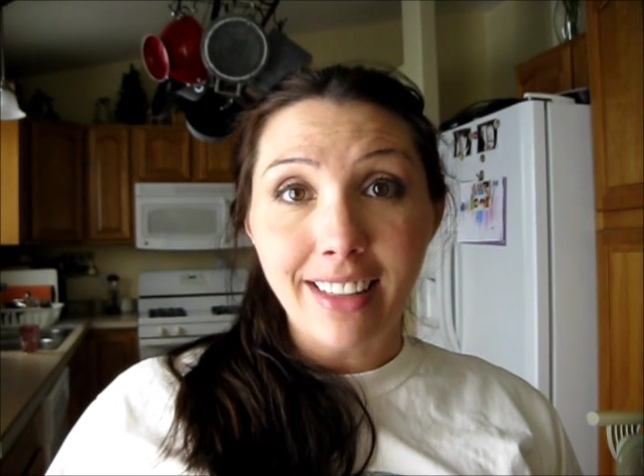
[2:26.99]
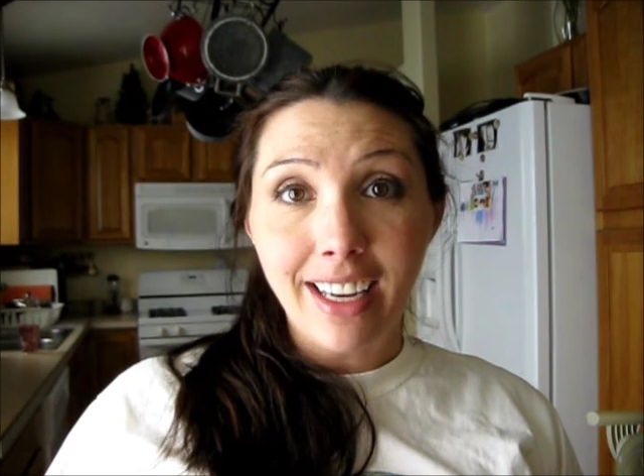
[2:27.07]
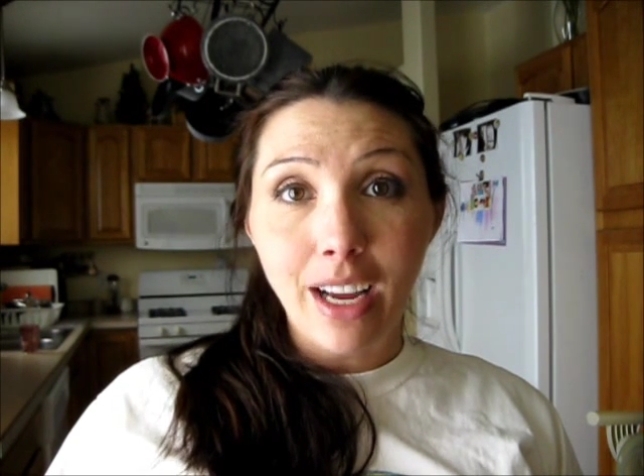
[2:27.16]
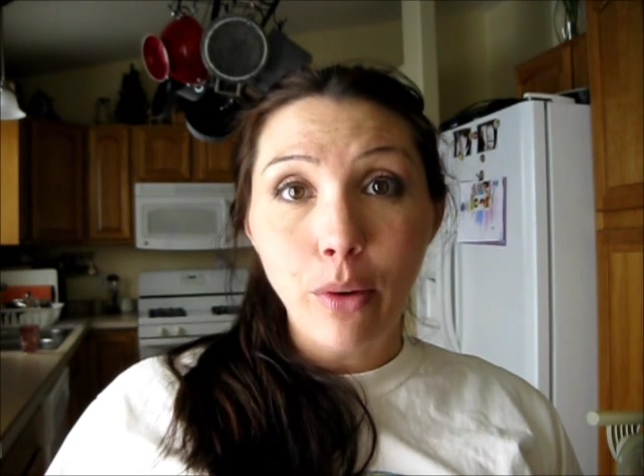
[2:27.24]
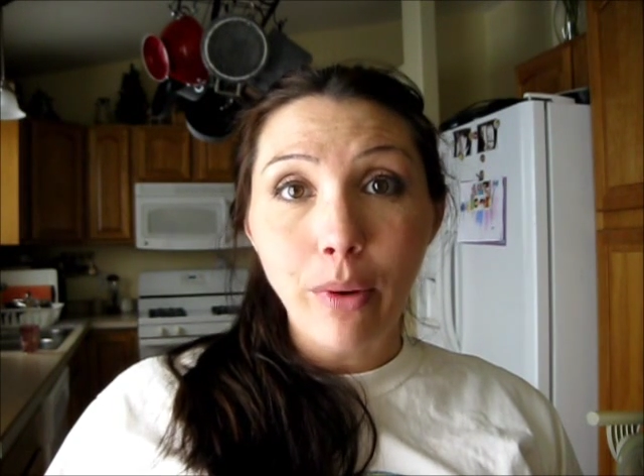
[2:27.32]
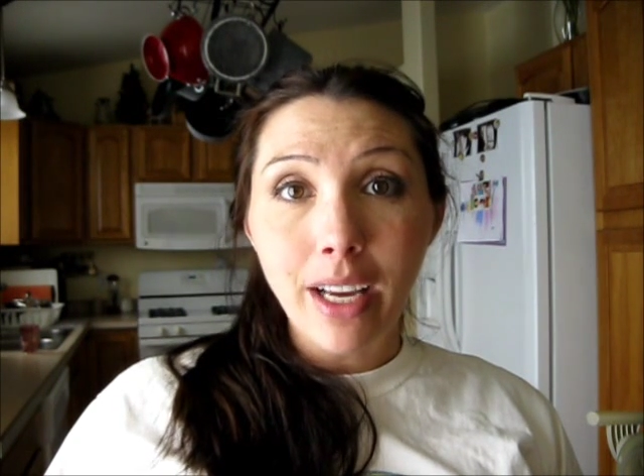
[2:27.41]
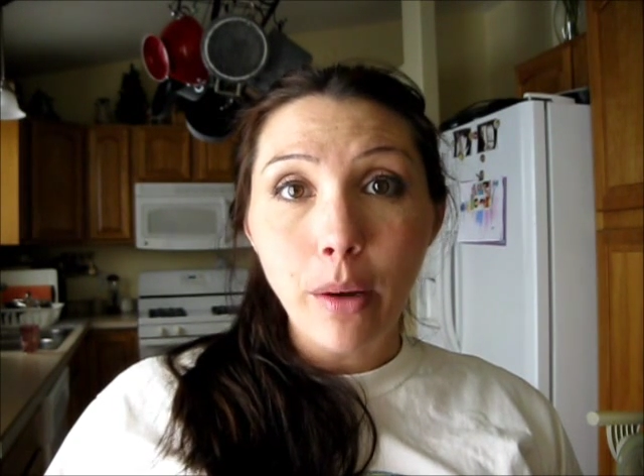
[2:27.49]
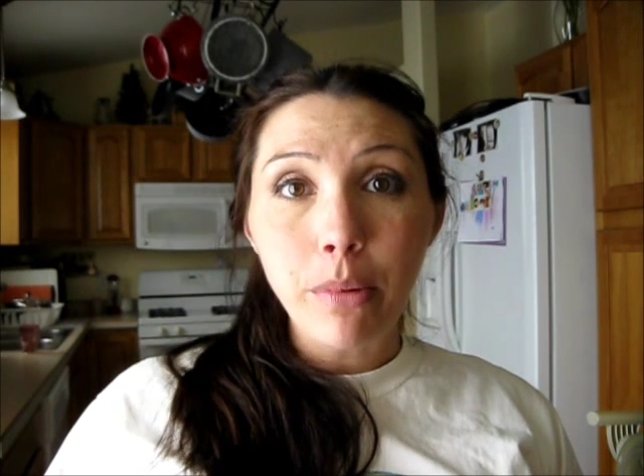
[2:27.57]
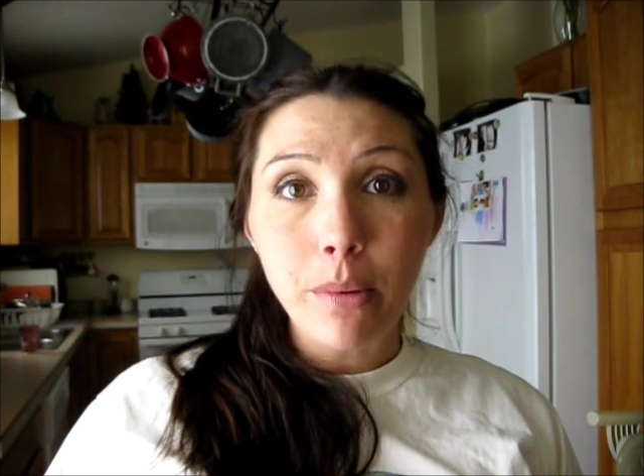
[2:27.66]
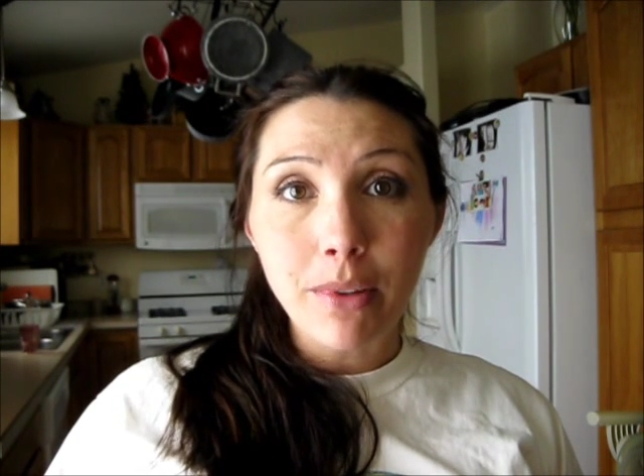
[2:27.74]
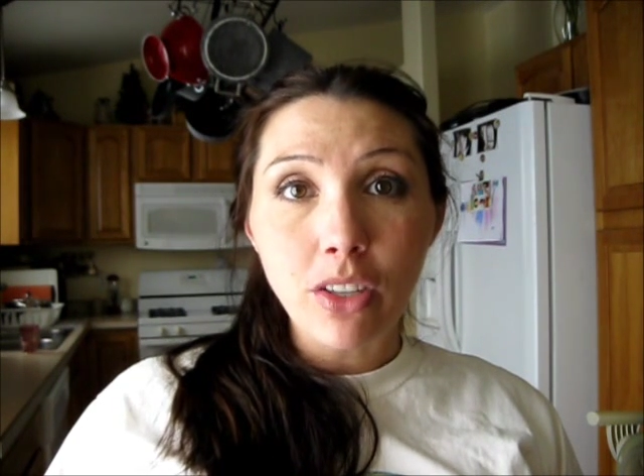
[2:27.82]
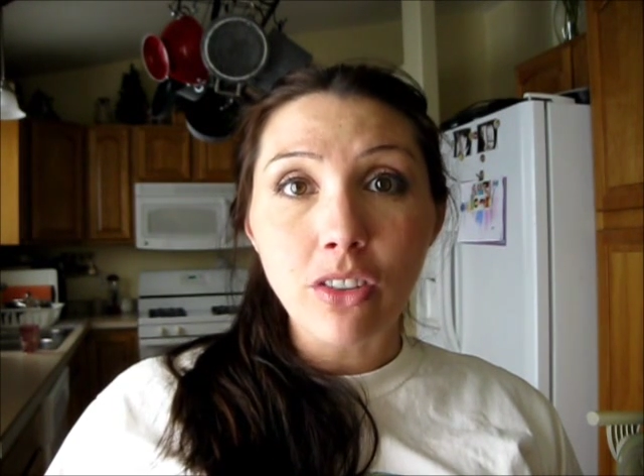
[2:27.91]
Like I wake up in
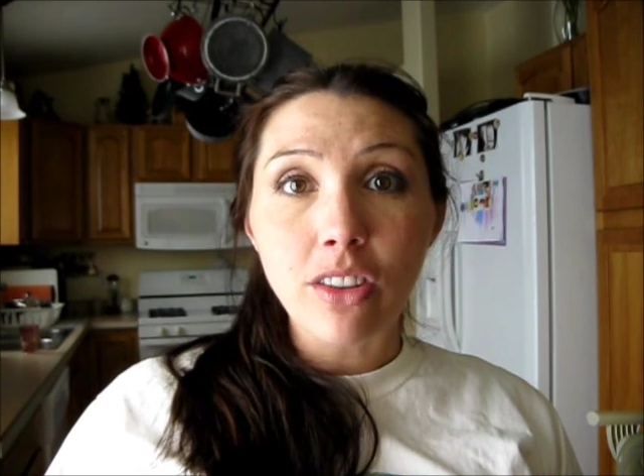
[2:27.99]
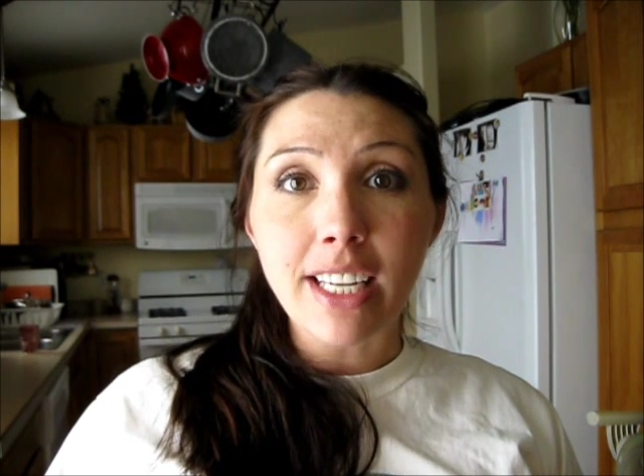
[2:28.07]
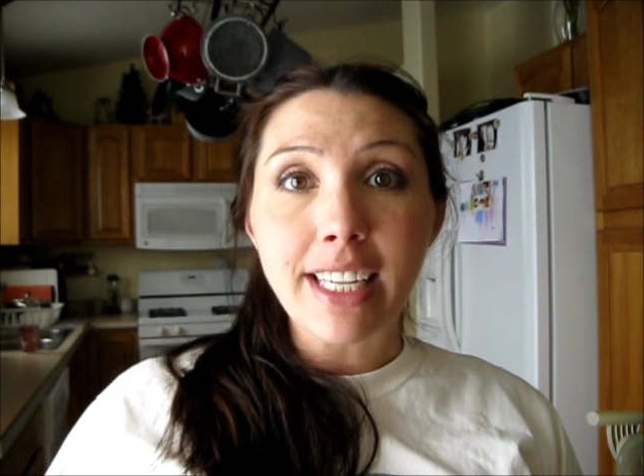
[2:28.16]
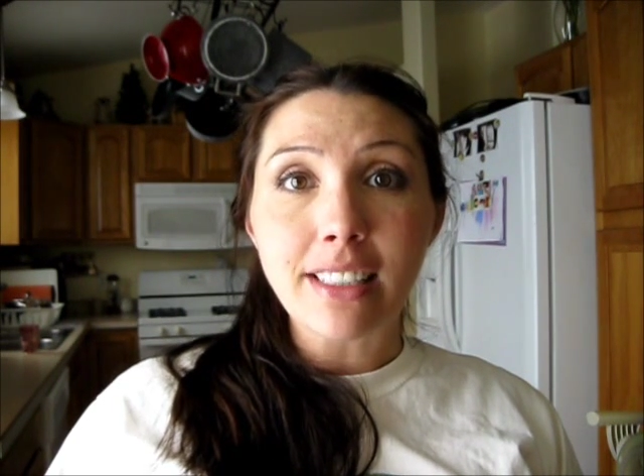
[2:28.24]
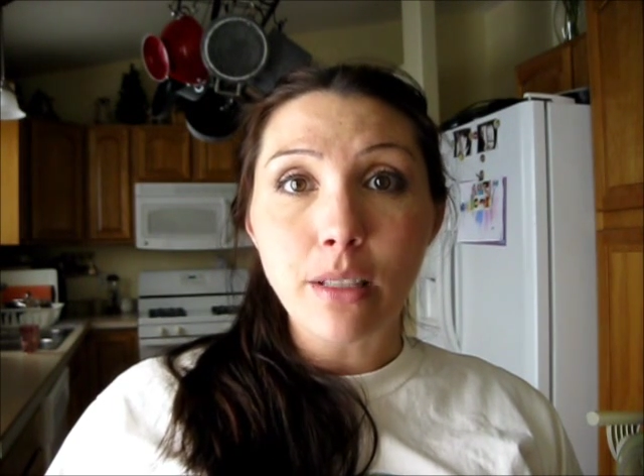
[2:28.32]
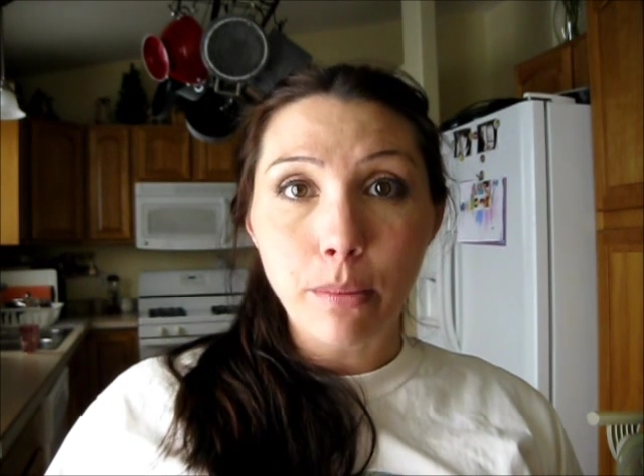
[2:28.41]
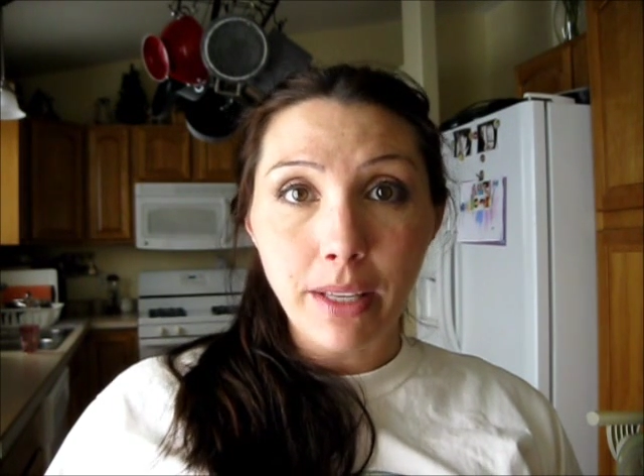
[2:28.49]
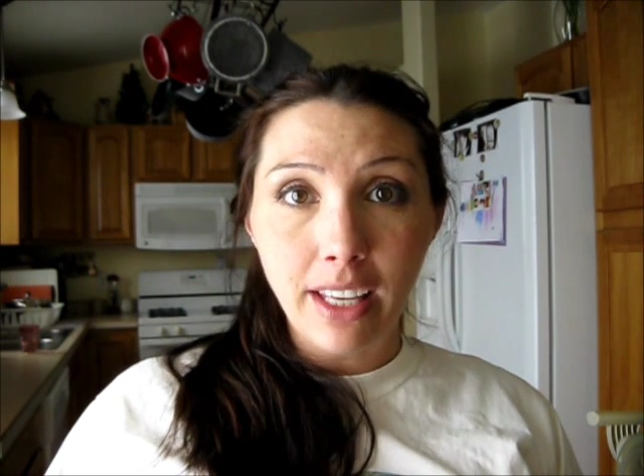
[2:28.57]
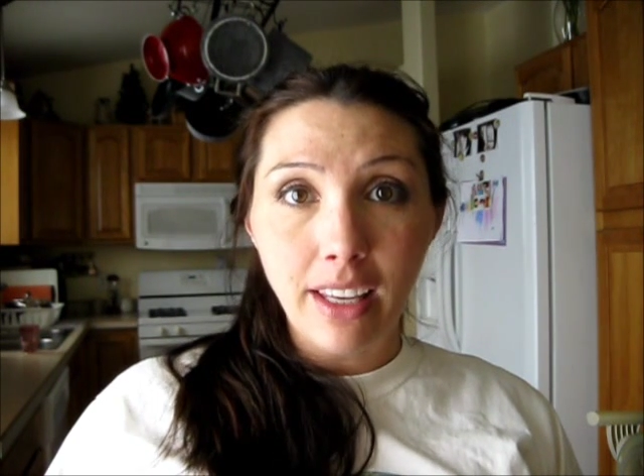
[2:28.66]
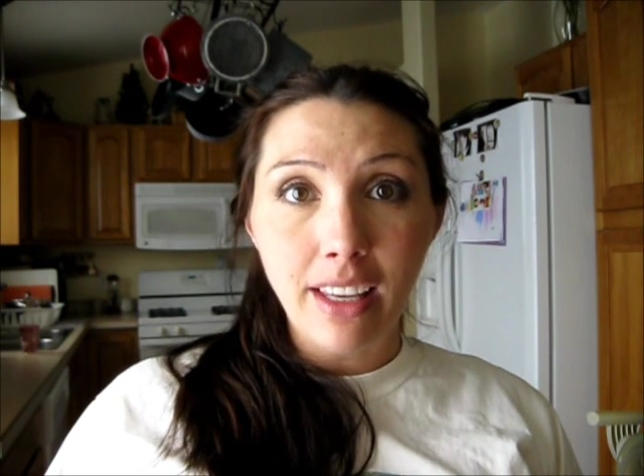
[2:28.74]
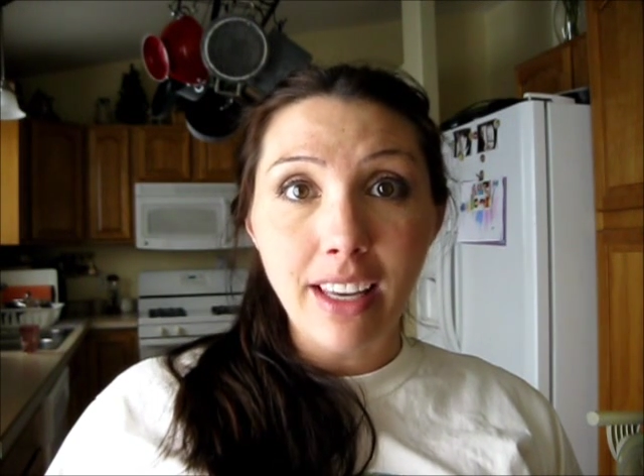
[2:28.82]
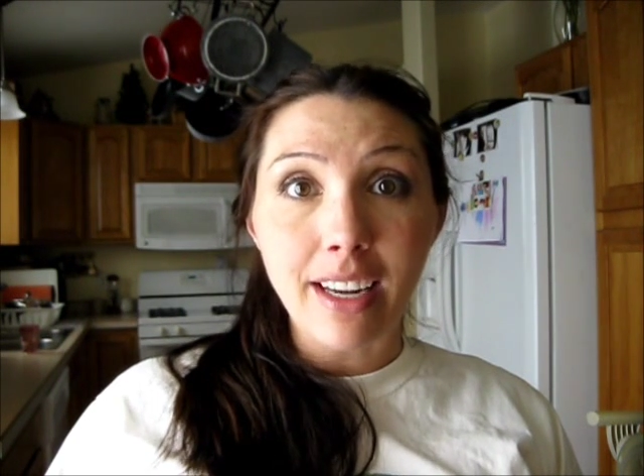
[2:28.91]
the middle of the night to
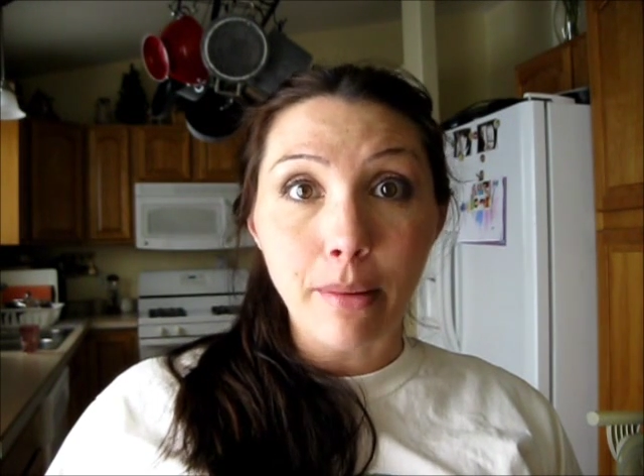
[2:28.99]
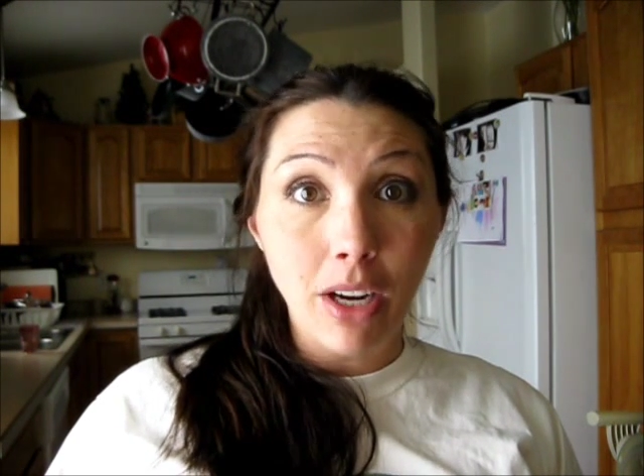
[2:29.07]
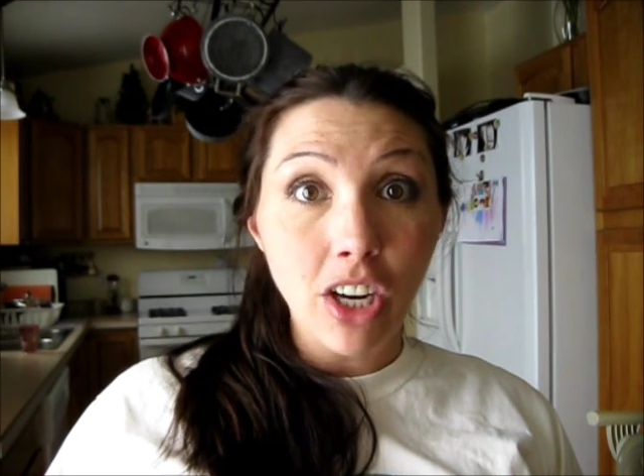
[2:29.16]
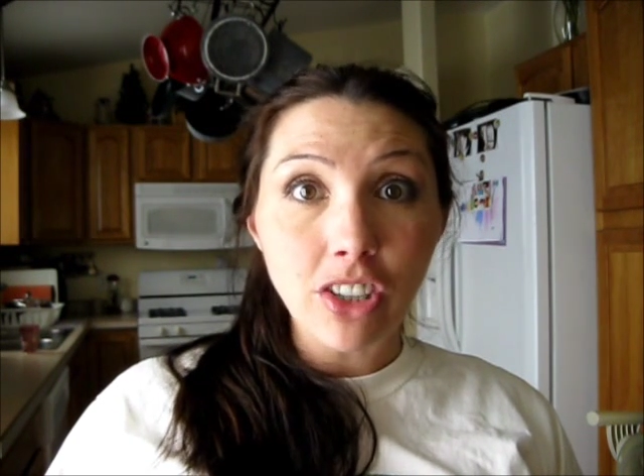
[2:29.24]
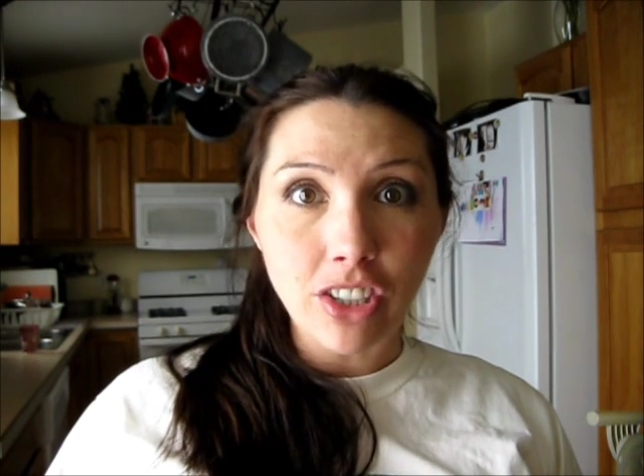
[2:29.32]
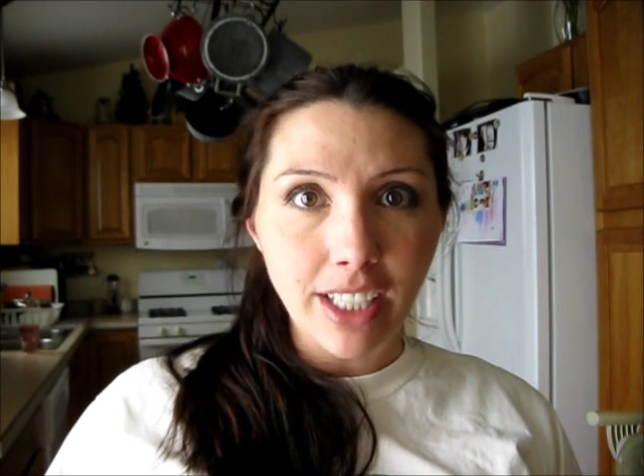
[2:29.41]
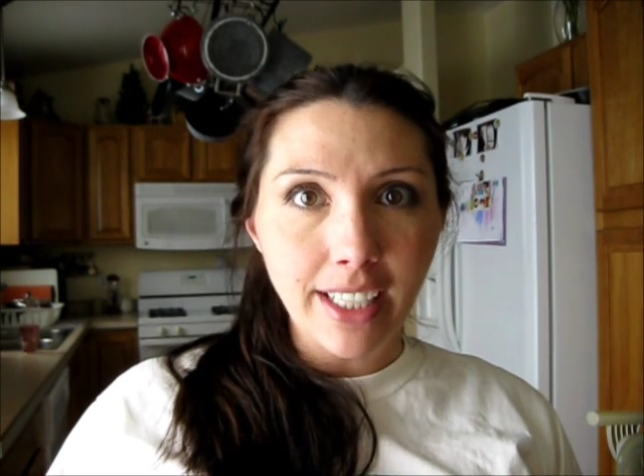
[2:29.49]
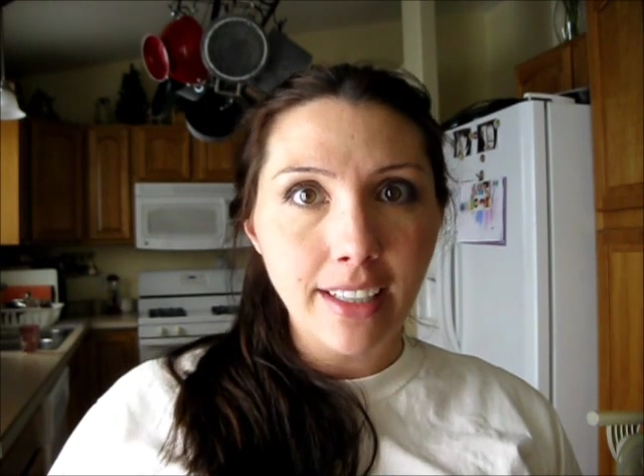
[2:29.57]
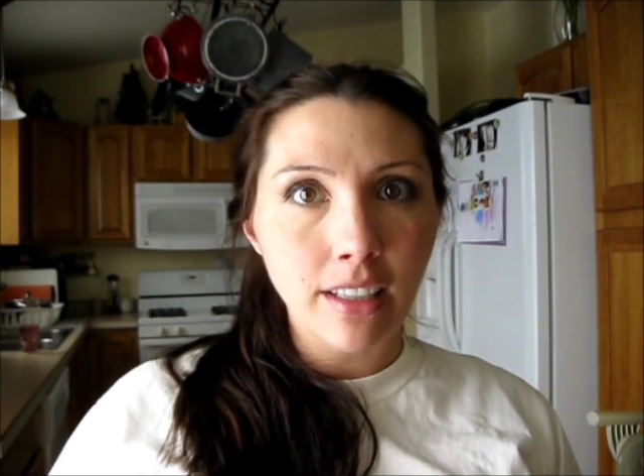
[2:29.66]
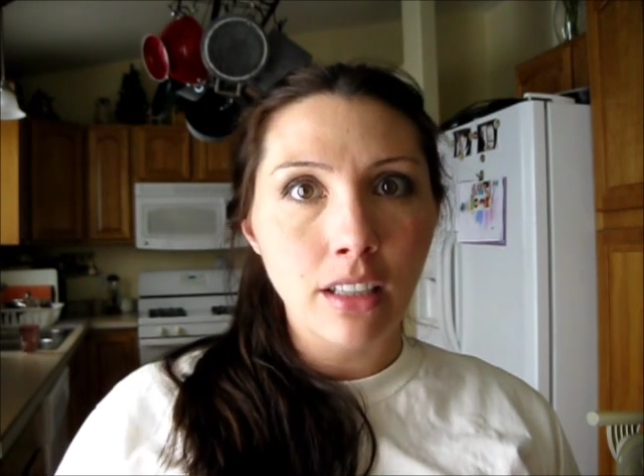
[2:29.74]
pee and I'm hungry.